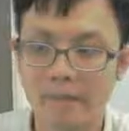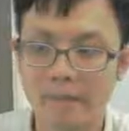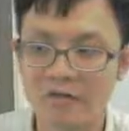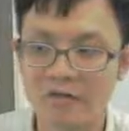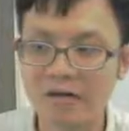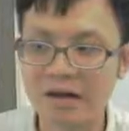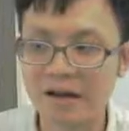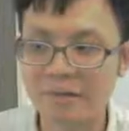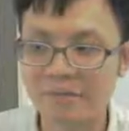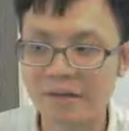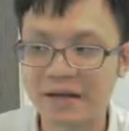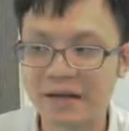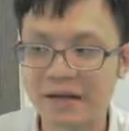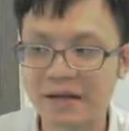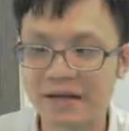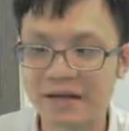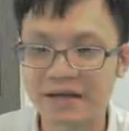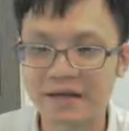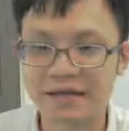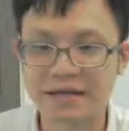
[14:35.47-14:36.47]
what
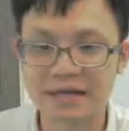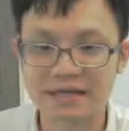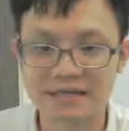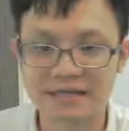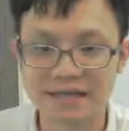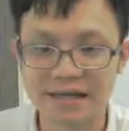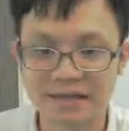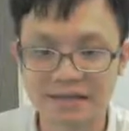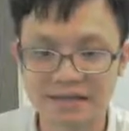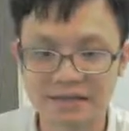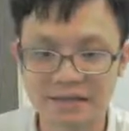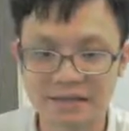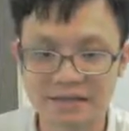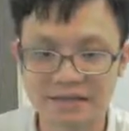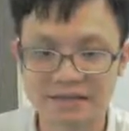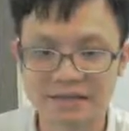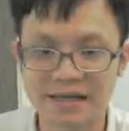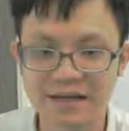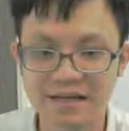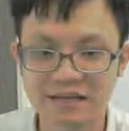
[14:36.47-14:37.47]
happening in the sun?
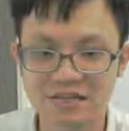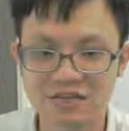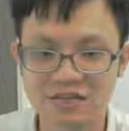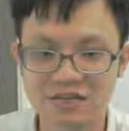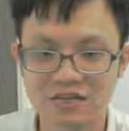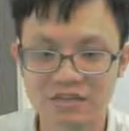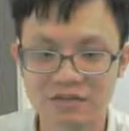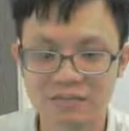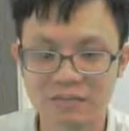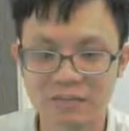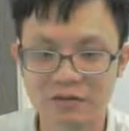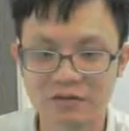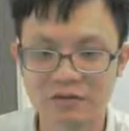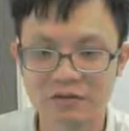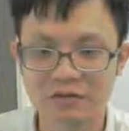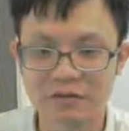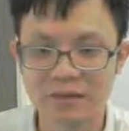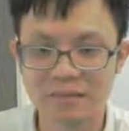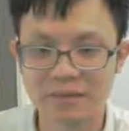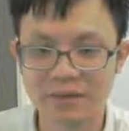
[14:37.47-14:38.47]
Is there a change in
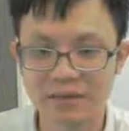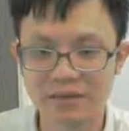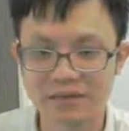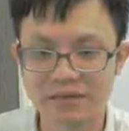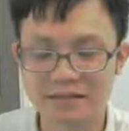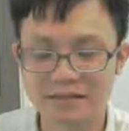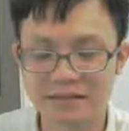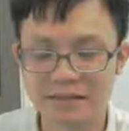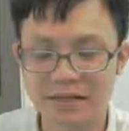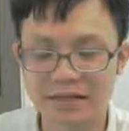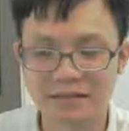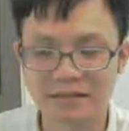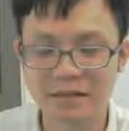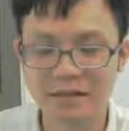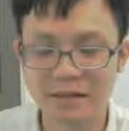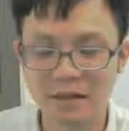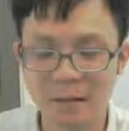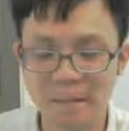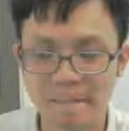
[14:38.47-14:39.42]
proton number in the sun?